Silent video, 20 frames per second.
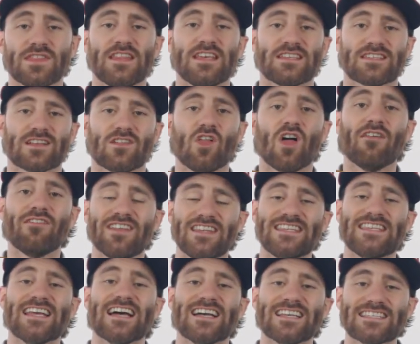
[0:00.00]
This glove,
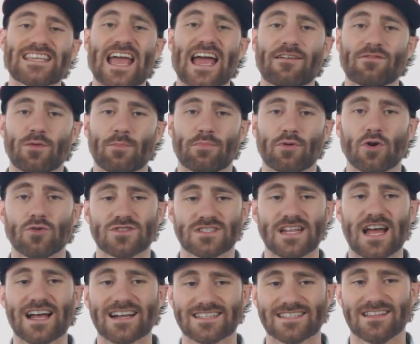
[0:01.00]
it does have the Pro
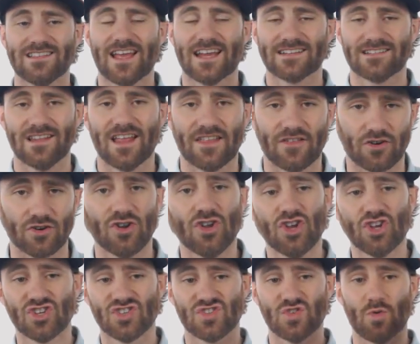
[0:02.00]
Stock Select leather,
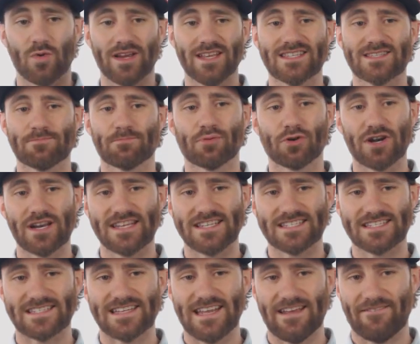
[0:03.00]
so it's pretty
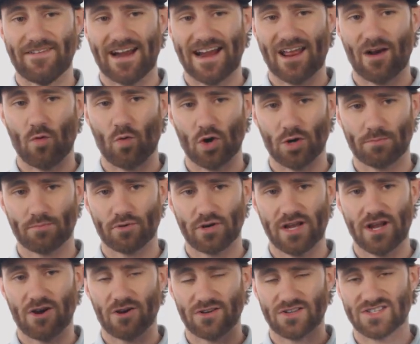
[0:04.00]
stiff. I gotta work
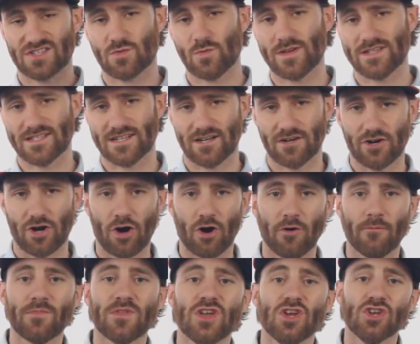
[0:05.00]
pretty hard to squeeze it at
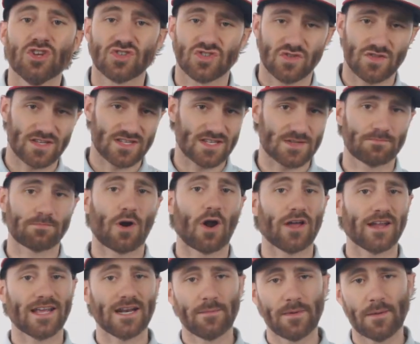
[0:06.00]
all. So this is
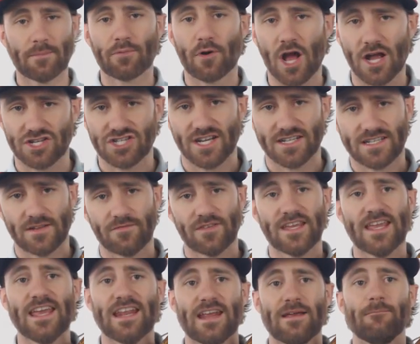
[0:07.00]
probably gonna be a project if
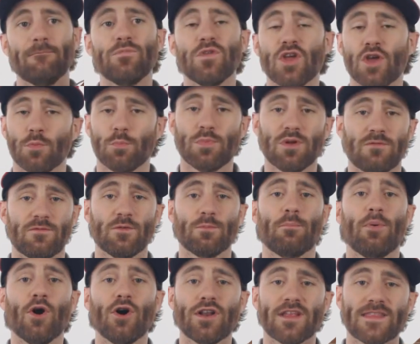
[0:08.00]
you get it, but if you
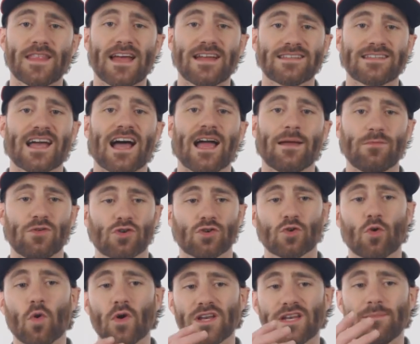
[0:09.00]
put in that time, you're
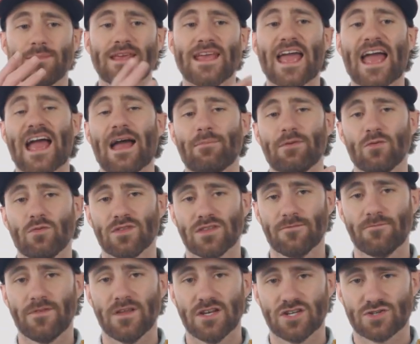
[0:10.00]
going to be happy with
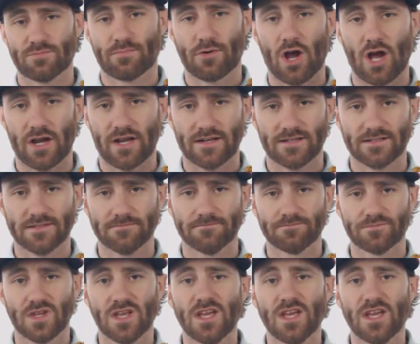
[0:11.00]
the finished product.